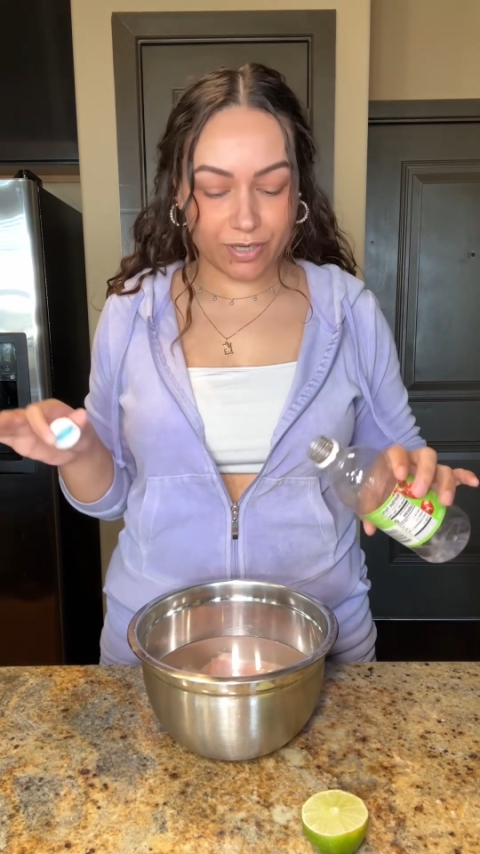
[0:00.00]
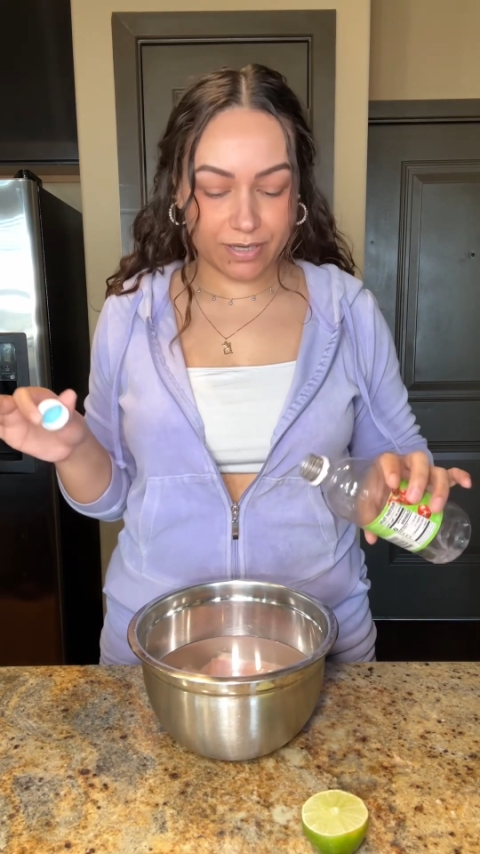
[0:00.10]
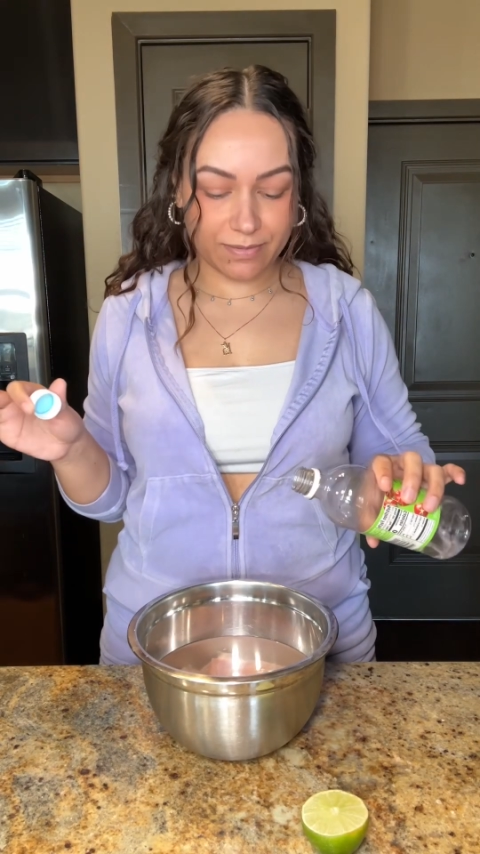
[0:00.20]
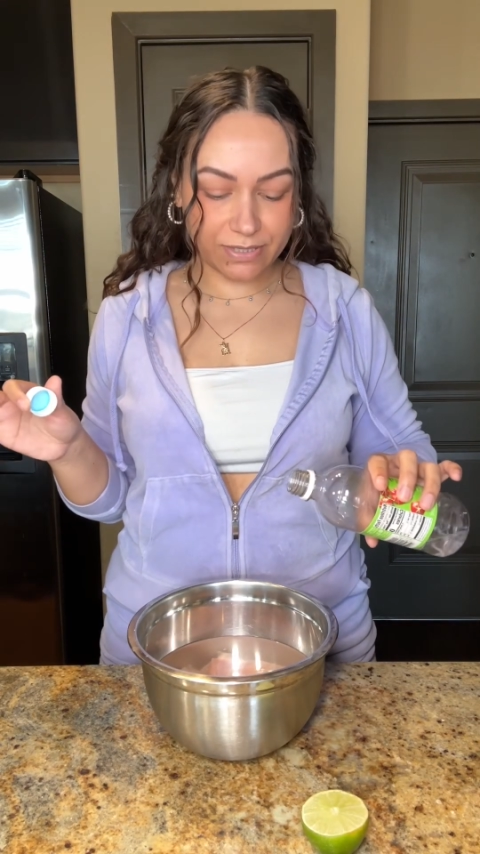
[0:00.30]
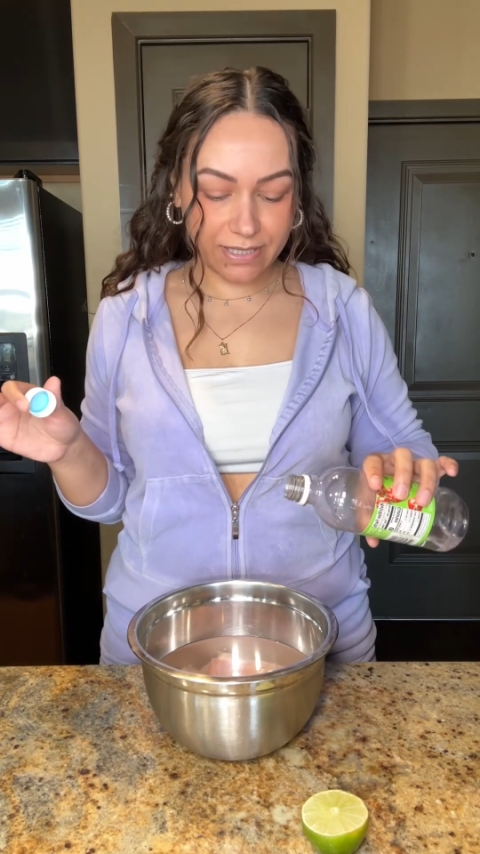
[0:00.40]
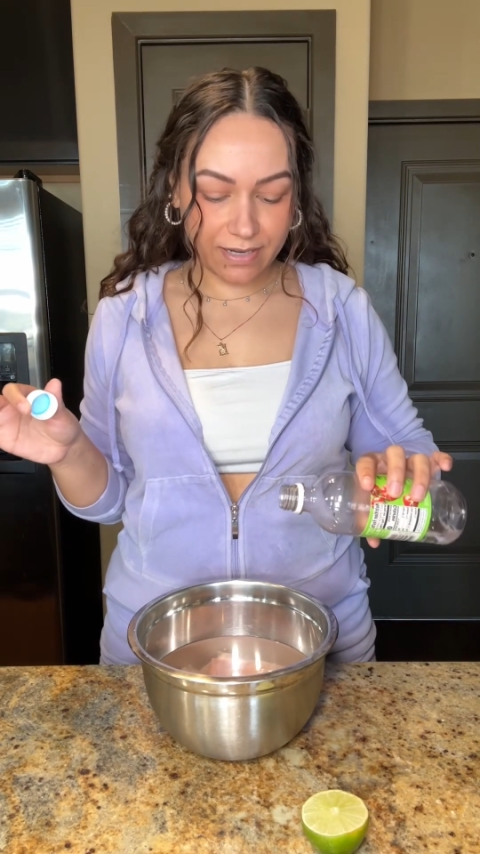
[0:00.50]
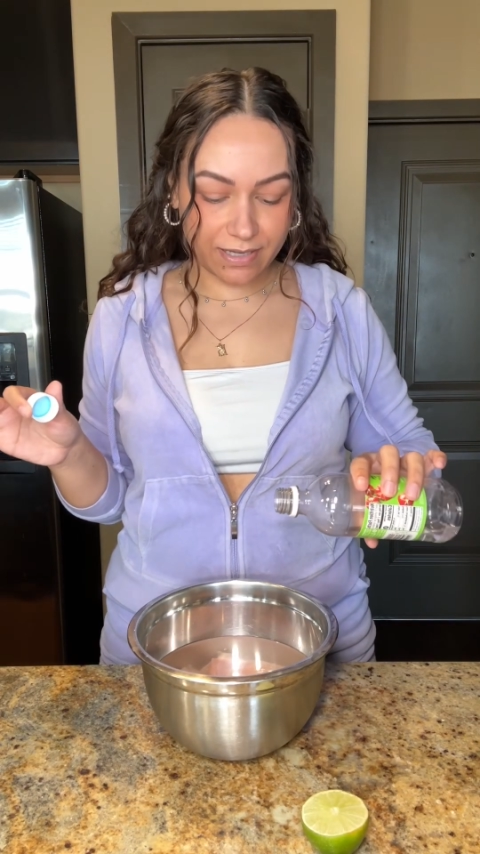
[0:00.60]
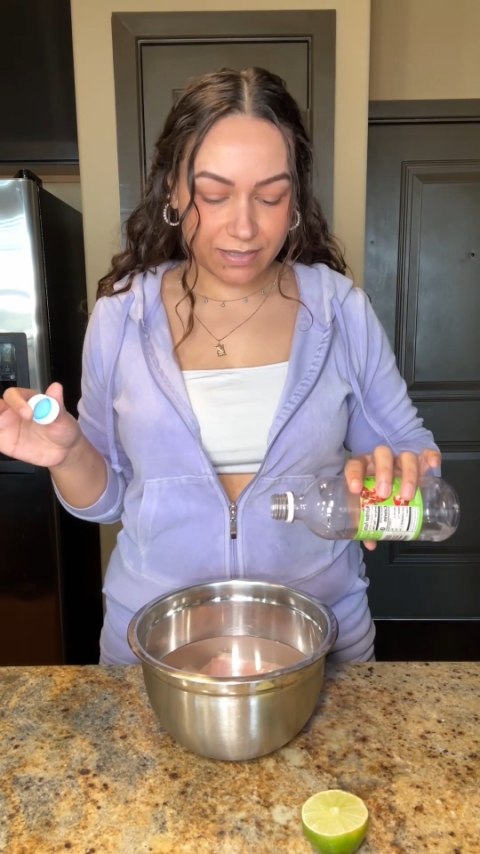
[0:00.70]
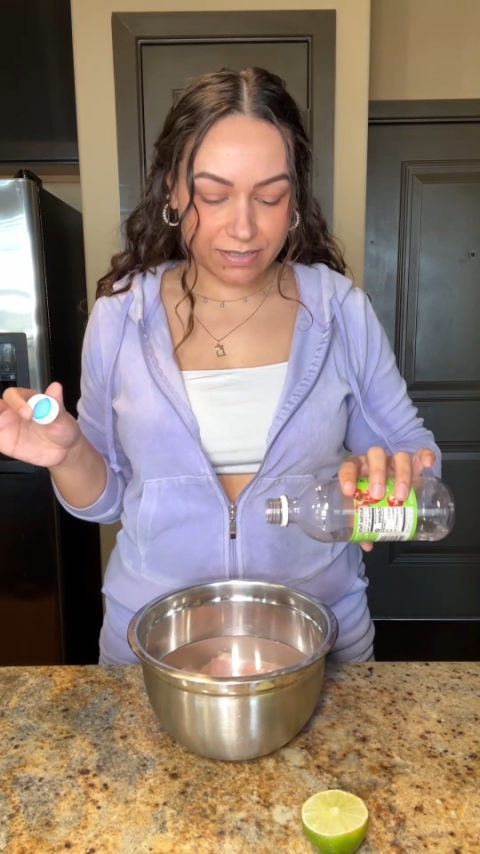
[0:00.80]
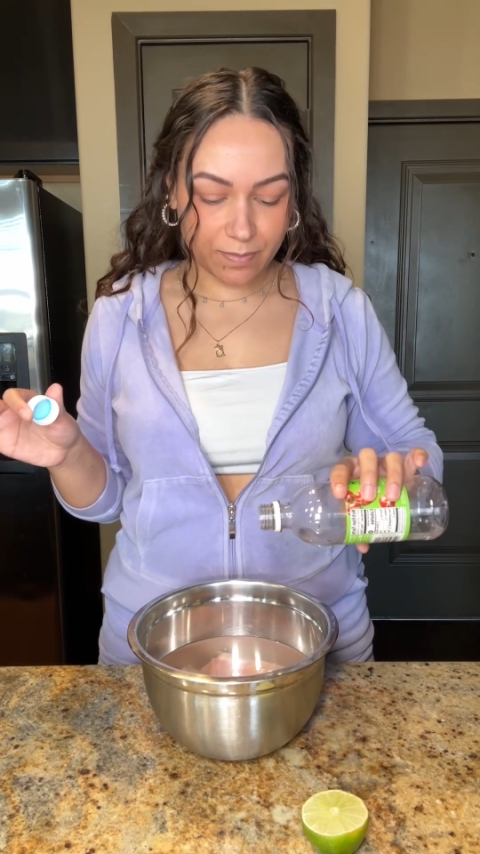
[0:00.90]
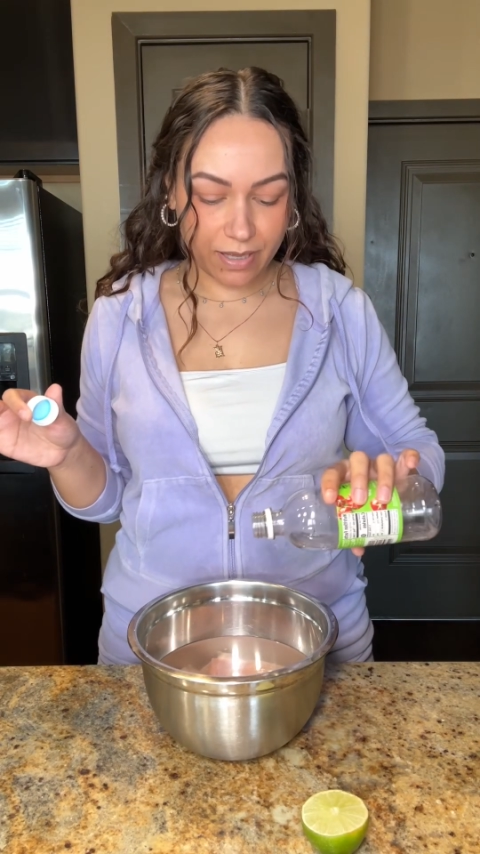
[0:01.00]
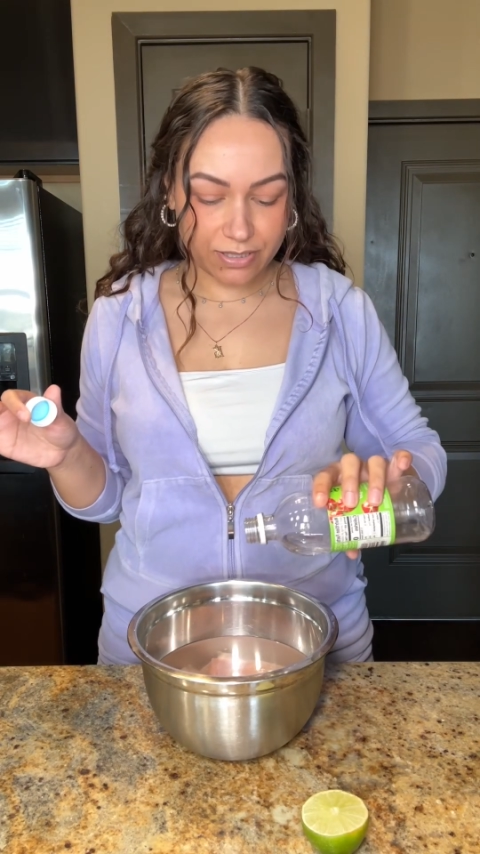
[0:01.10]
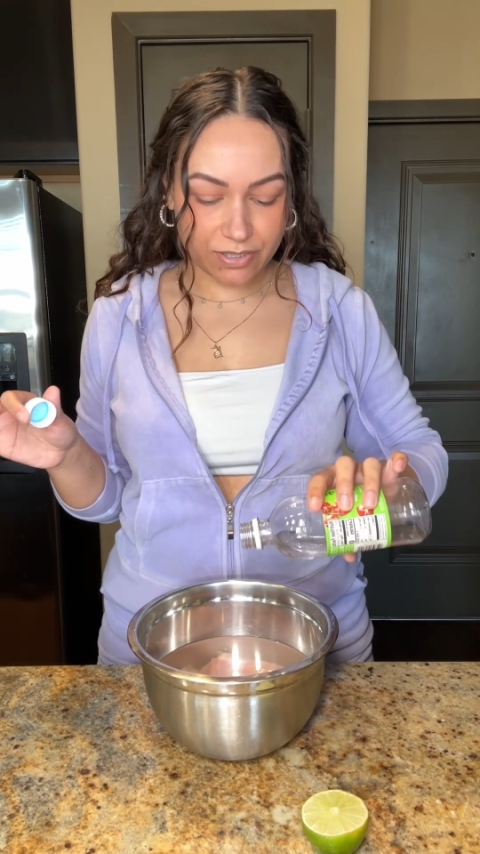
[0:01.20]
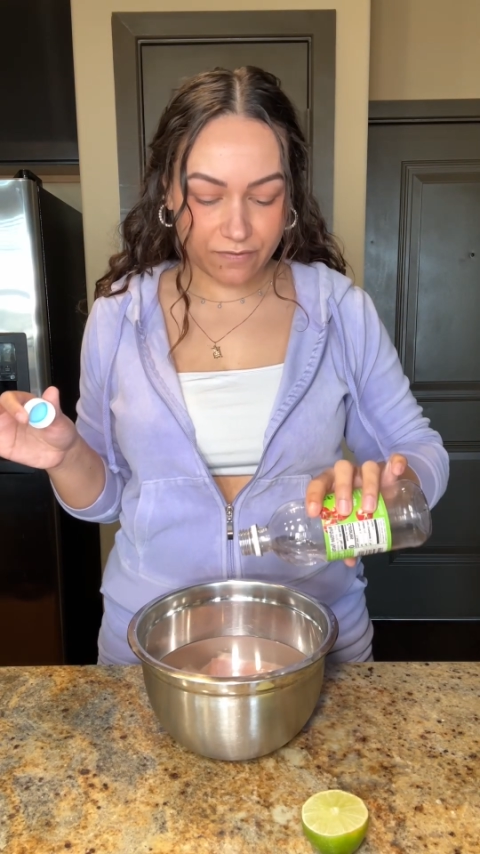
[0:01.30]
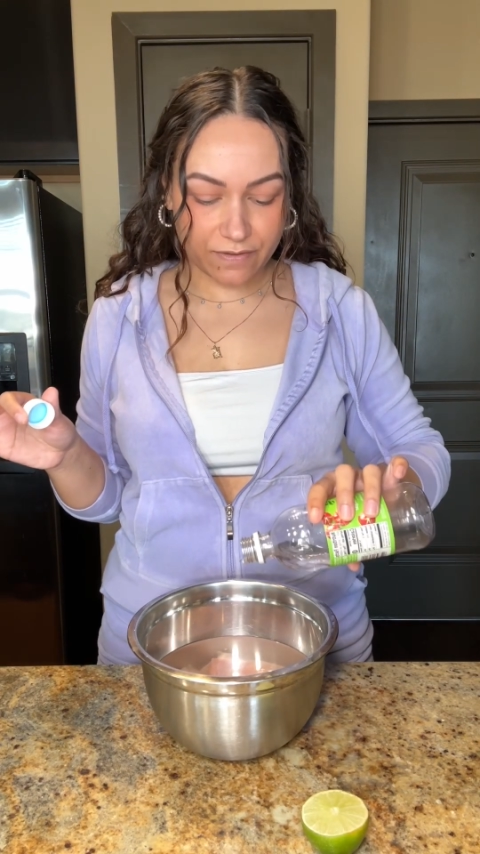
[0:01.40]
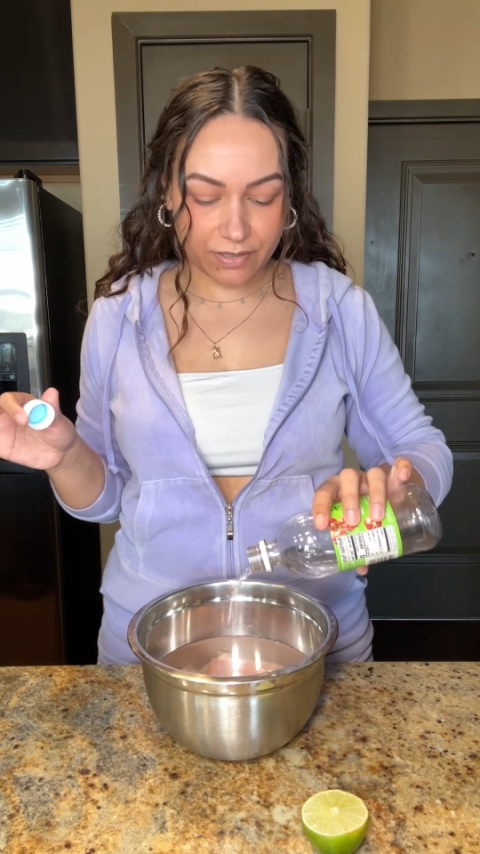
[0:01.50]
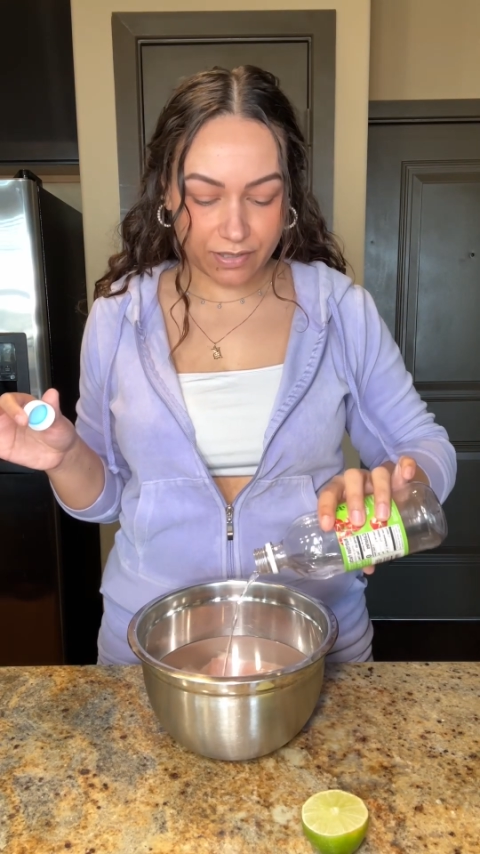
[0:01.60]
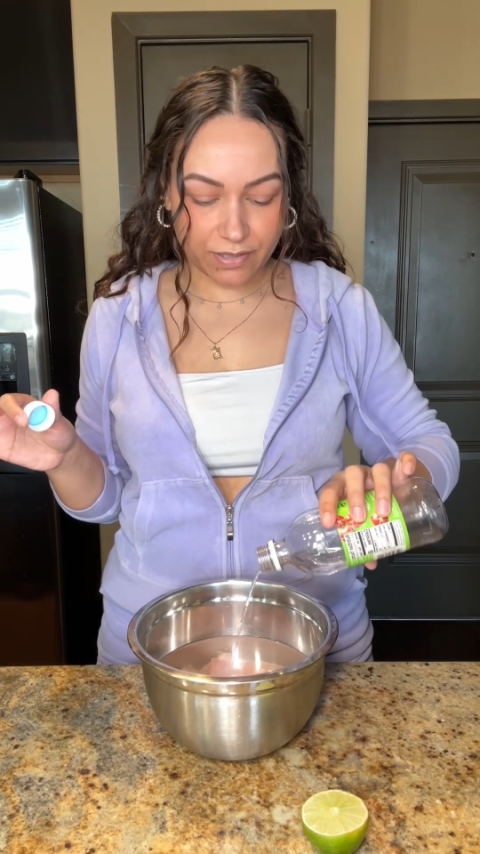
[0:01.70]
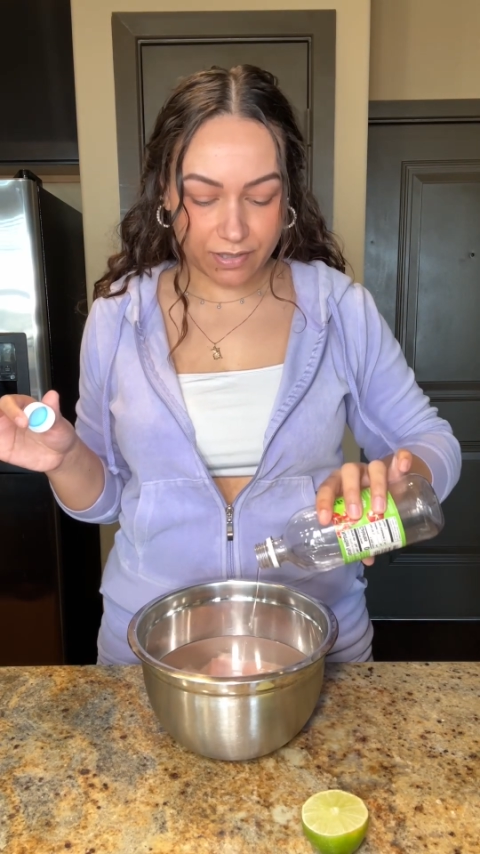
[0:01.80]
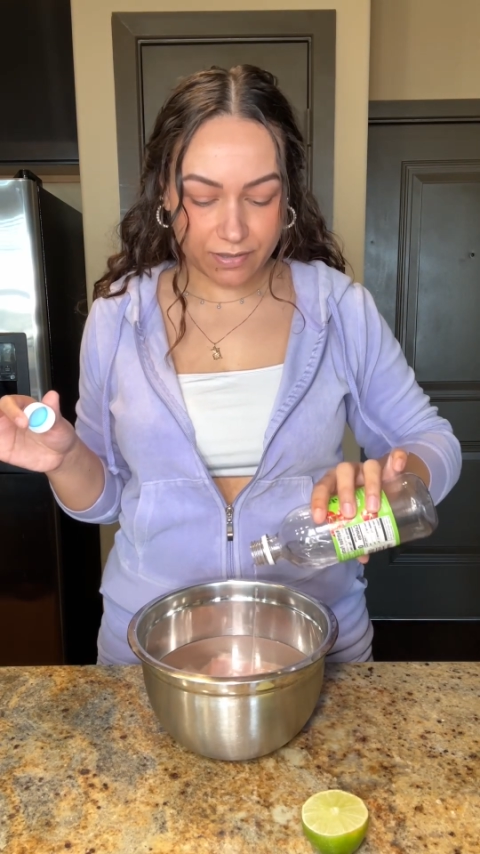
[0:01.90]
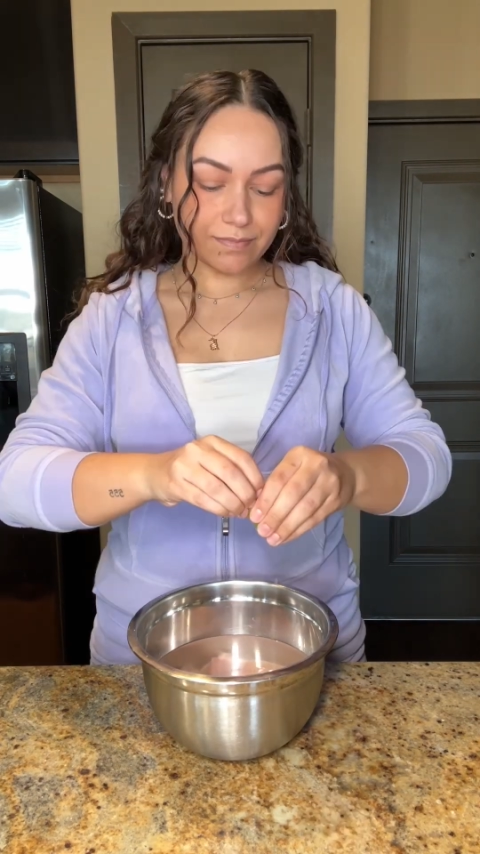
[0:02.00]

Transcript: and I'm just adding in a splash of vinegar